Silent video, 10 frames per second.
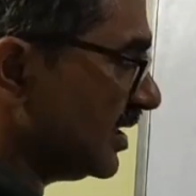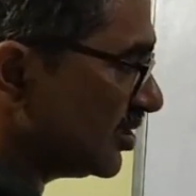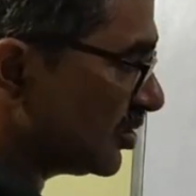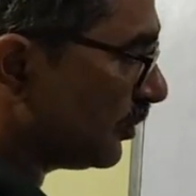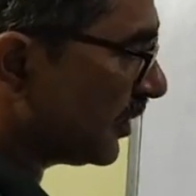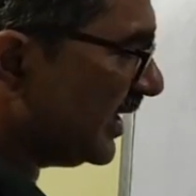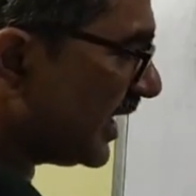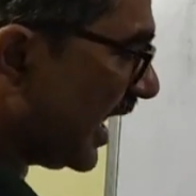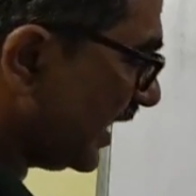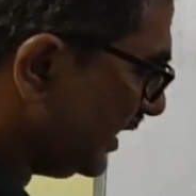So print
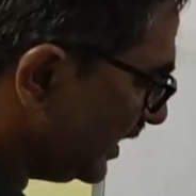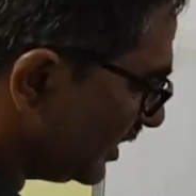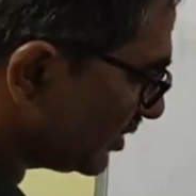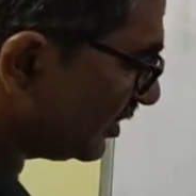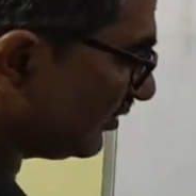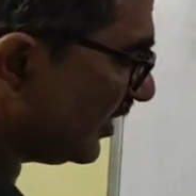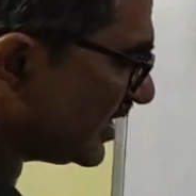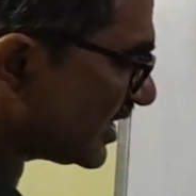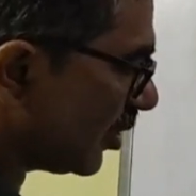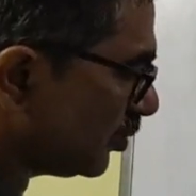I. So the first
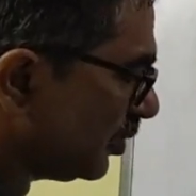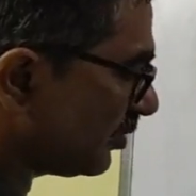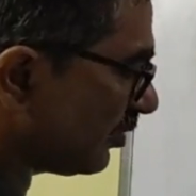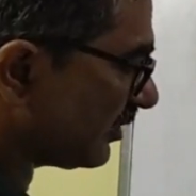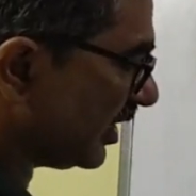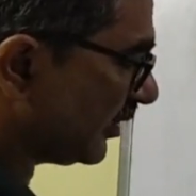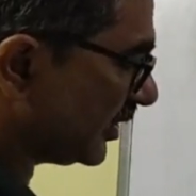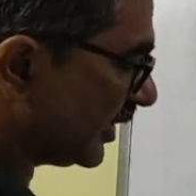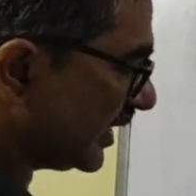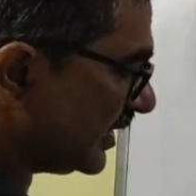output what we are going to
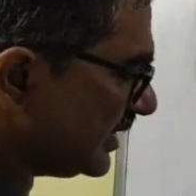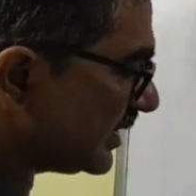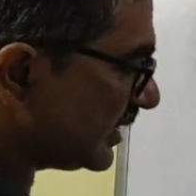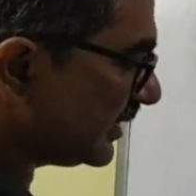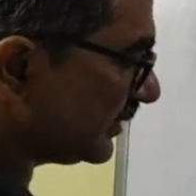get is